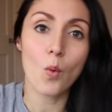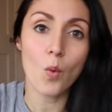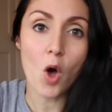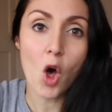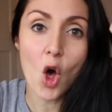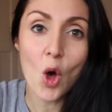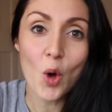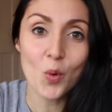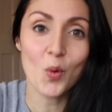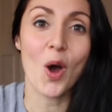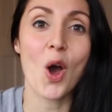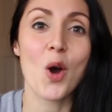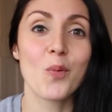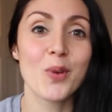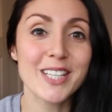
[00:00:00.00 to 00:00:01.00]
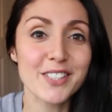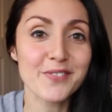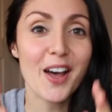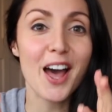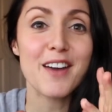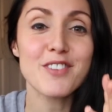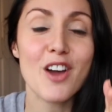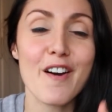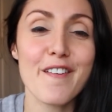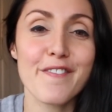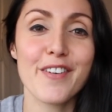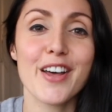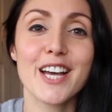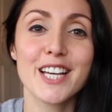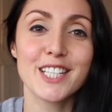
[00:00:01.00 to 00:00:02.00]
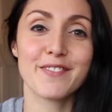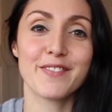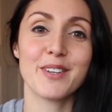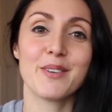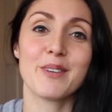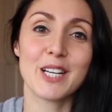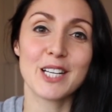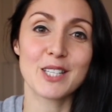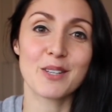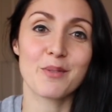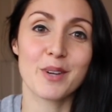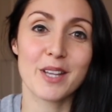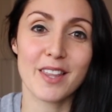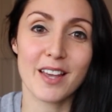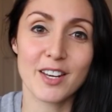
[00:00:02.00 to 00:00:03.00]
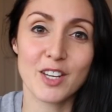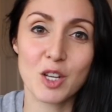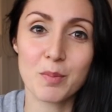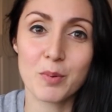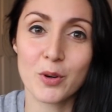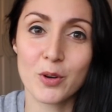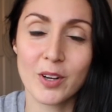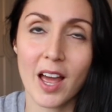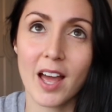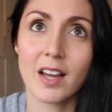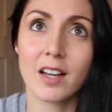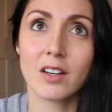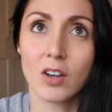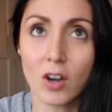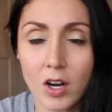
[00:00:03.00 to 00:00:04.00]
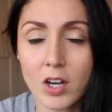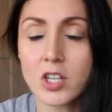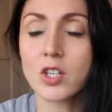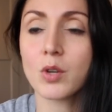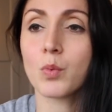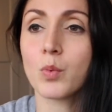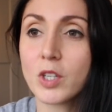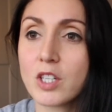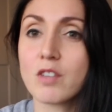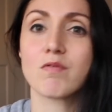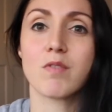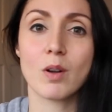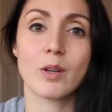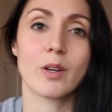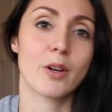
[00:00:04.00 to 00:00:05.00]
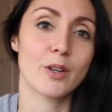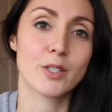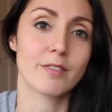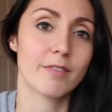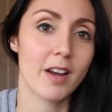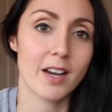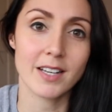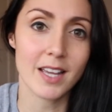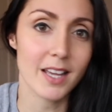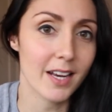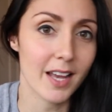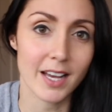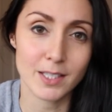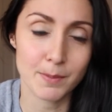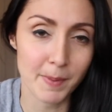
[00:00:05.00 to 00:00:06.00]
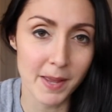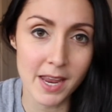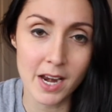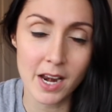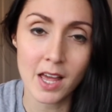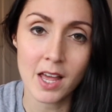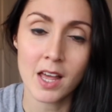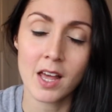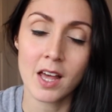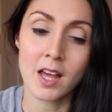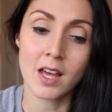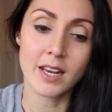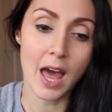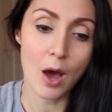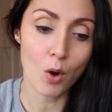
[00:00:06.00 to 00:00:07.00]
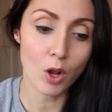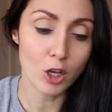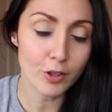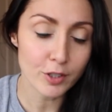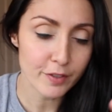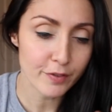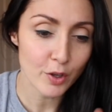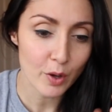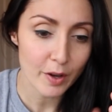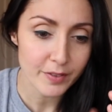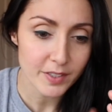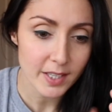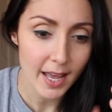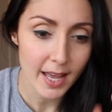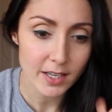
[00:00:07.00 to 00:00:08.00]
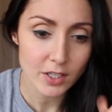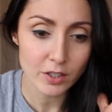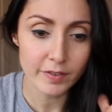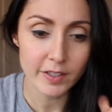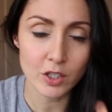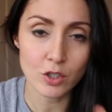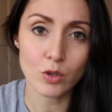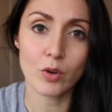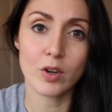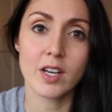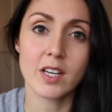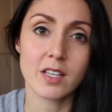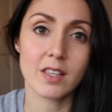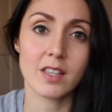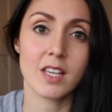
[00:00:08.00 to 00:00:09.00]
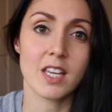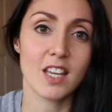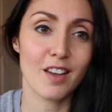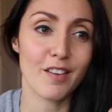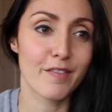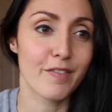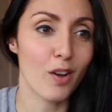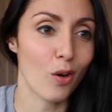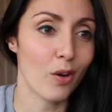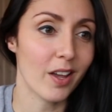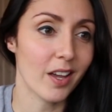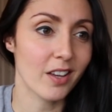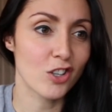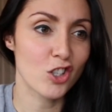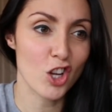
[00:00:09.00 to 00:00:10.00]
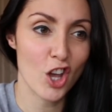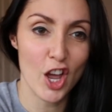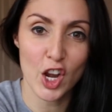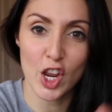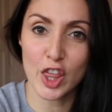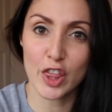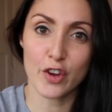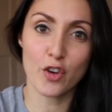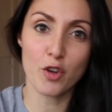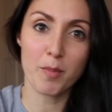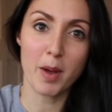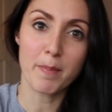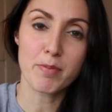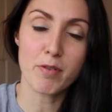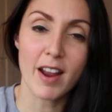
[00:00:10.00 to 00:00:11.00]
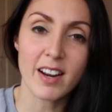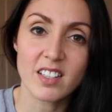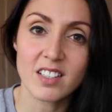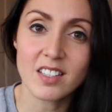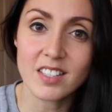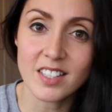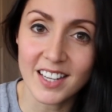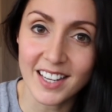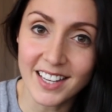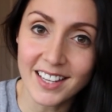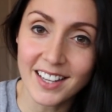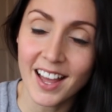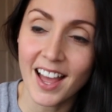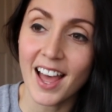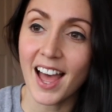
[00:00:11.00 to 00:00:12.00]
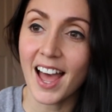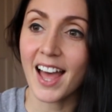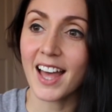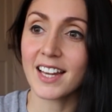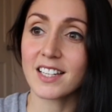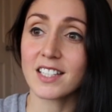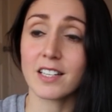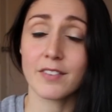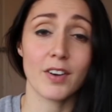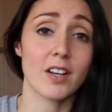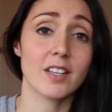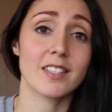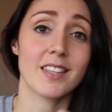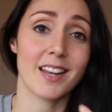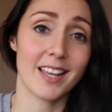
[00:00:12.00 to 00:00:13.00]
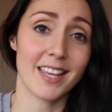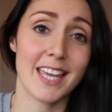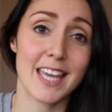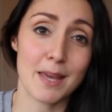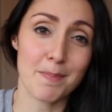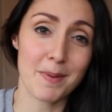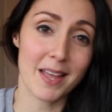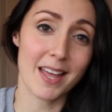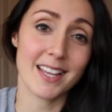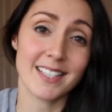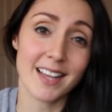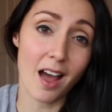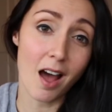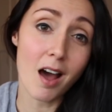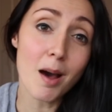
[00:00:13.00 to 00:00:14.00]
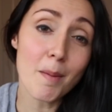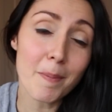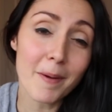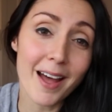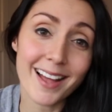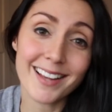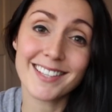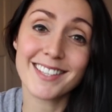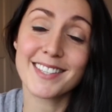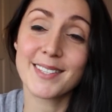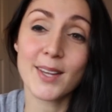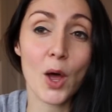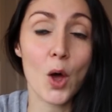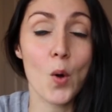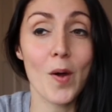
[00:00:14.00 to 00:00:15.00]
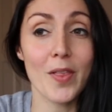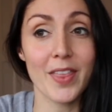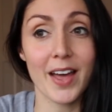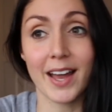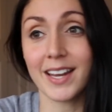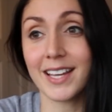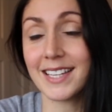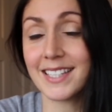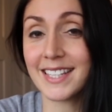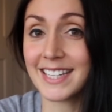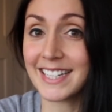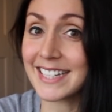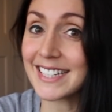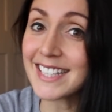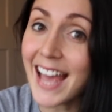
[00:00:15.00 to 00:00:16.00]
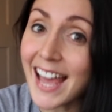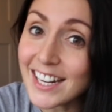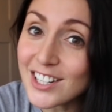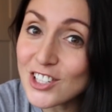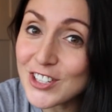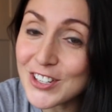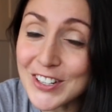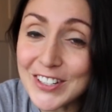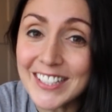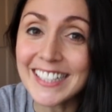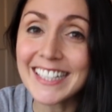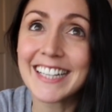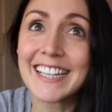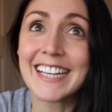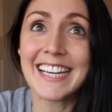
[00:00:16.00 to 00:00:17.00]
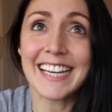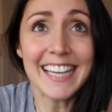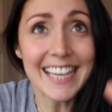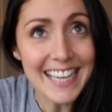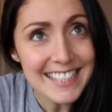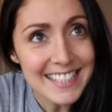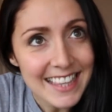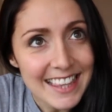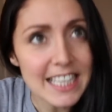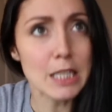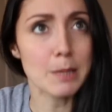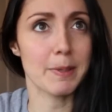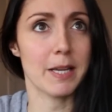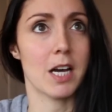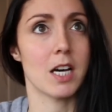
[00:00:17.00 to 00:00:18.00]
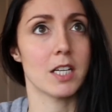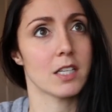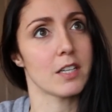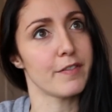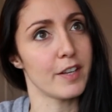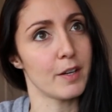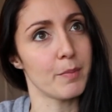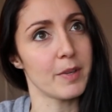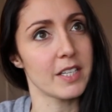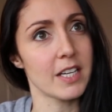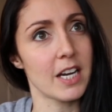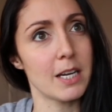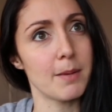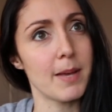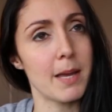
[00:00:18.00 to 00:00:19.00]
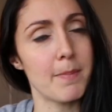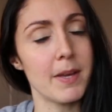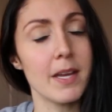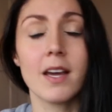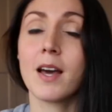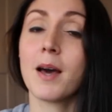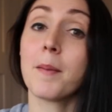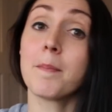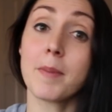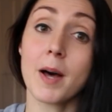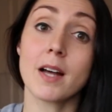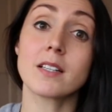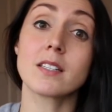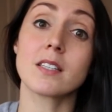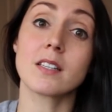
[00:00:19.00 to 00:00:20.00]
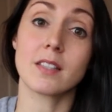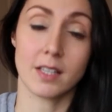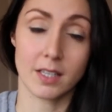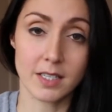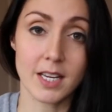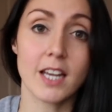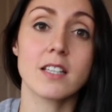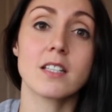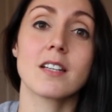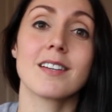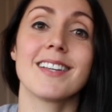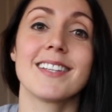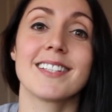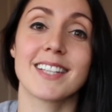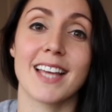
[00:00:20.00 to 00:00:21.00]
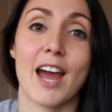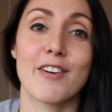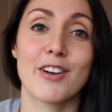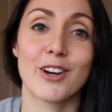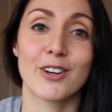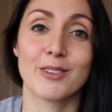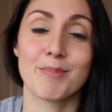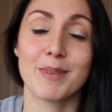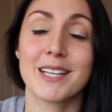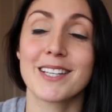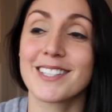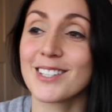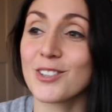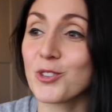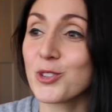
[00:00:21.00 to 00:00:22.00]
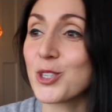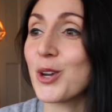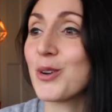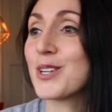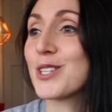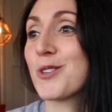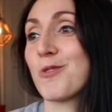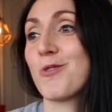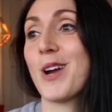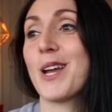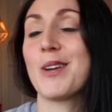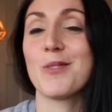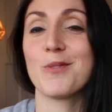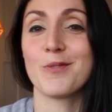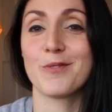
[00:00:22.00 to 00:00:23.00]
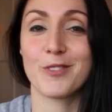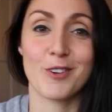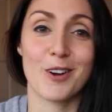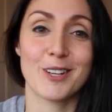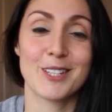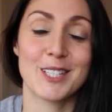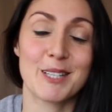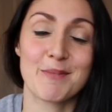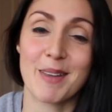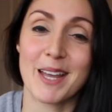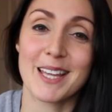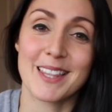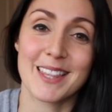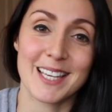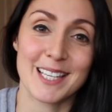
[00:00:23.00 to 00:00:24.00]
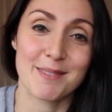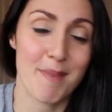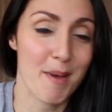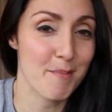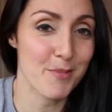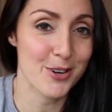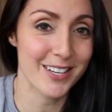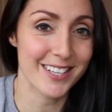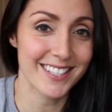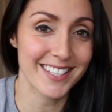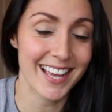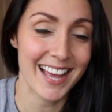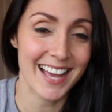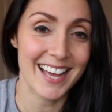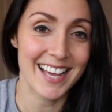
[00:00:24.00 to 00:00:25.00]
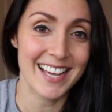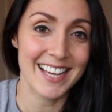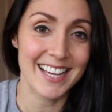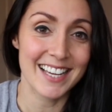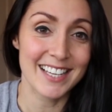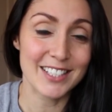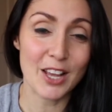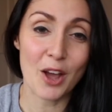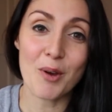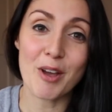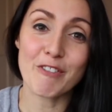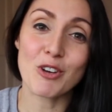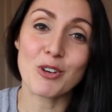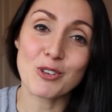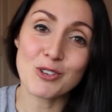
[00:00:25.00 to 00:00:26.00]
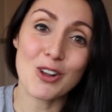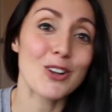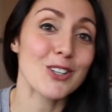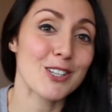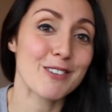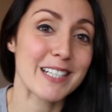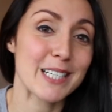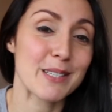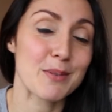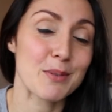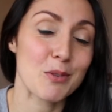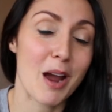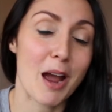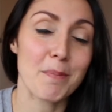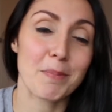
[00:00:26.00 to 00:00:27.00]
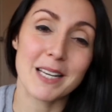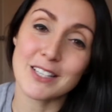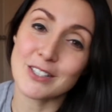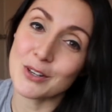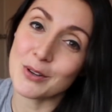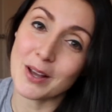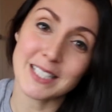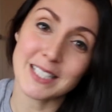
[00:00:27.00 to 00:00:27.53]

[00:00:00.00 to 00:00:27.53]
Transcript: Woohoo! We survived our first few weeks with a newborn, and gosh, what a rollercoaster ride it has been. Now, lots of you have said you've enjoyed the vlogging journey through my pregnancy and have asked that I keep it up, and so that is the intention. It's a little bit harder to film with a tiny baby, but the intention is to carry on because also it's great for us to make these memories. So if you're not already subscribed, please do